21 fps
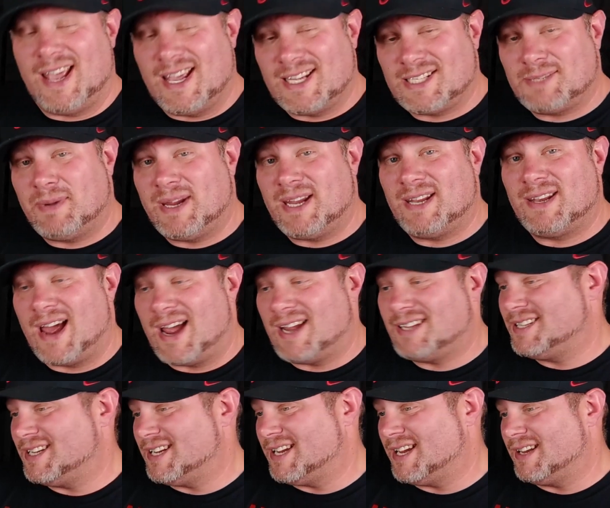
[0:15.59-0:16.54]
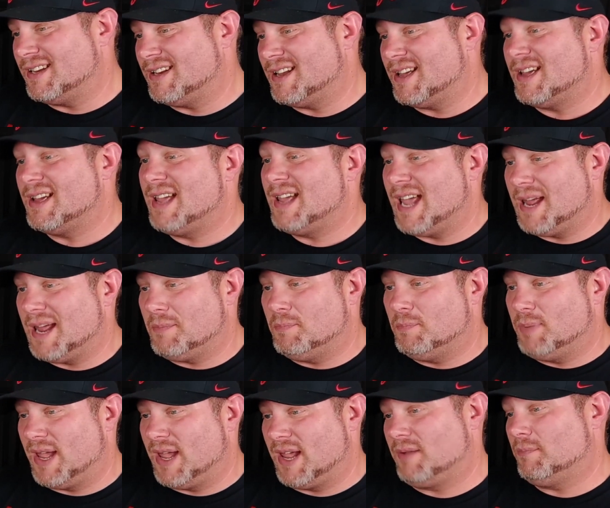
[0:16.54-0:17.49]
S B nineteen
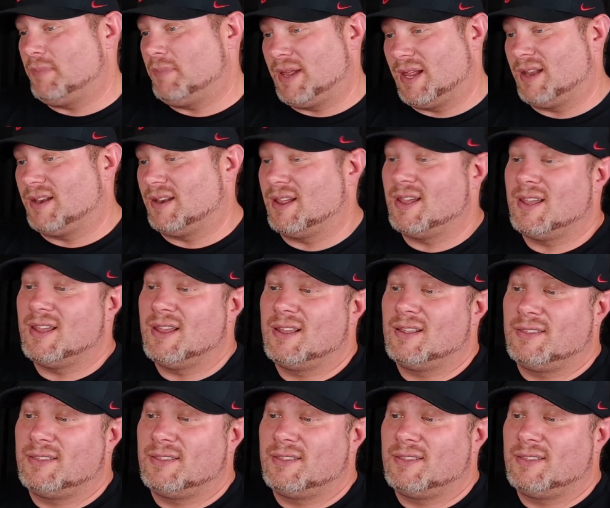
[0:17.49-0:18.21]
and Ben and Ben.